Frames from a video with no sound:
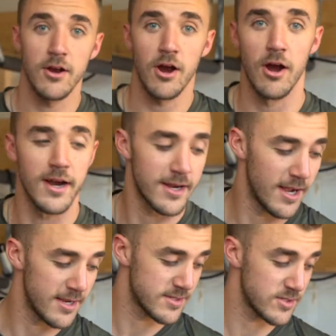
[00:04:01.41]
All right
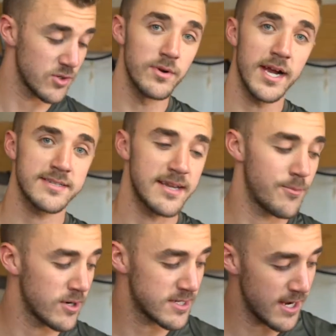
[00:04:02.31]
guys, so next step
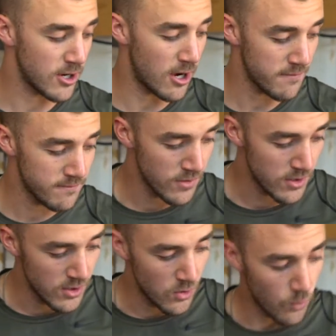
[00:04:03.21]
we're going to take off,
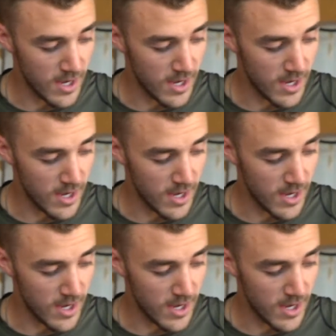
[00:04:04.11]
we